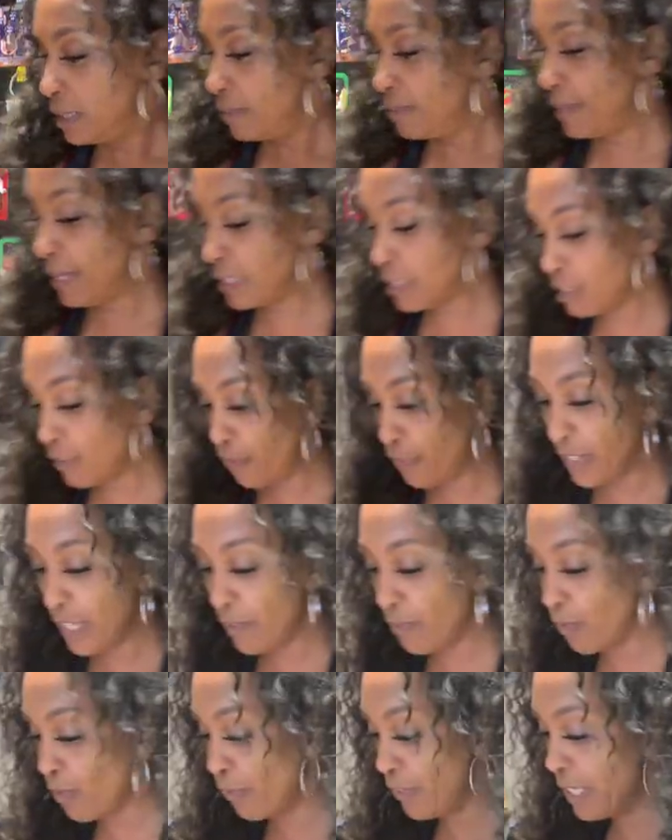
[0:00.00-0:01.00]
Makes the
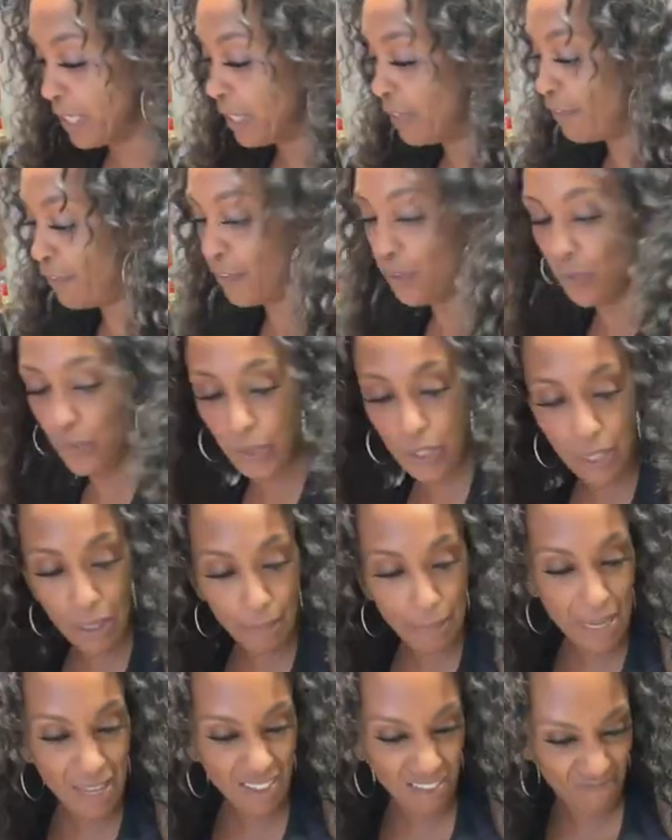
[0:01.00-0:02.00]
flavor of any food
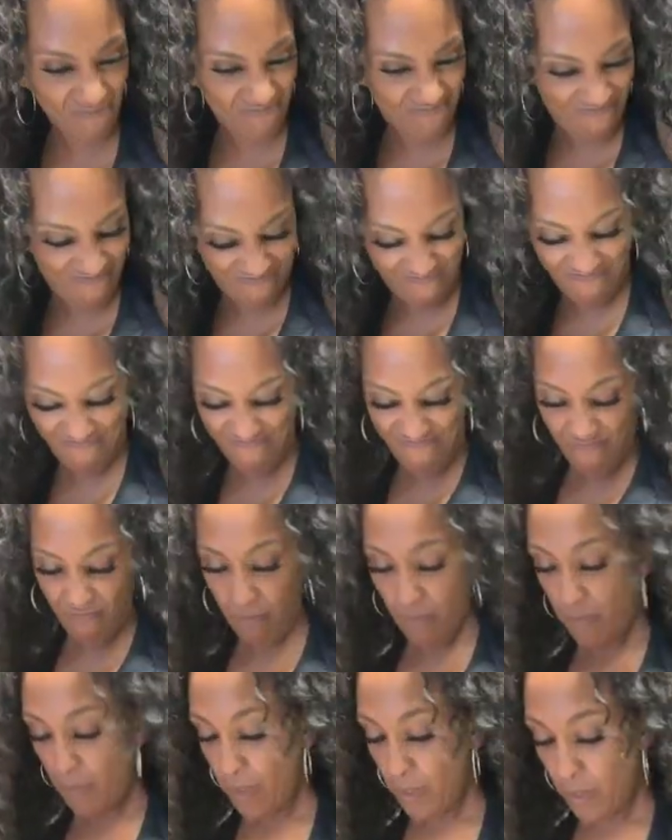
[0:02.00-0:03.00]
come out
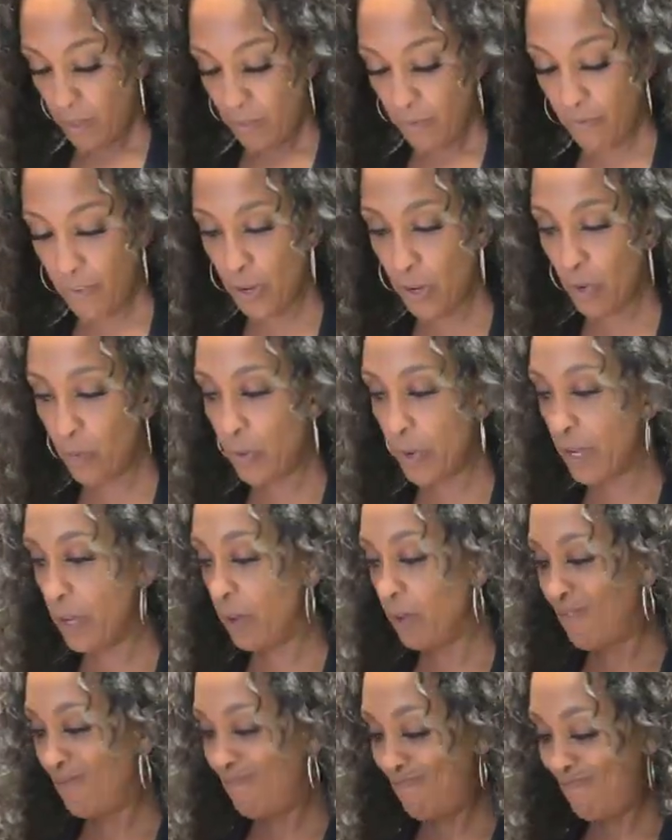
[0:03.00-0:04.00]
very
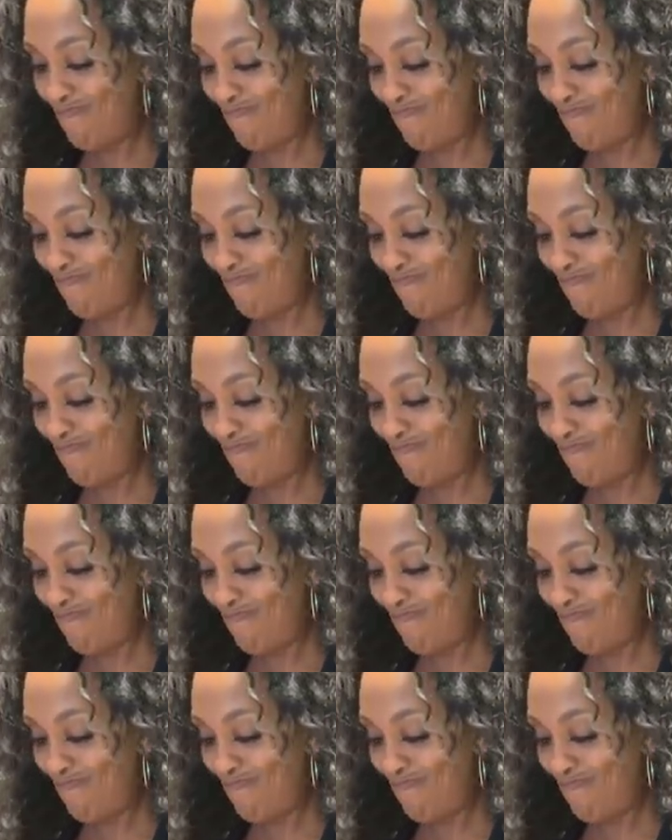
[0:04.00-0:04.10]
well.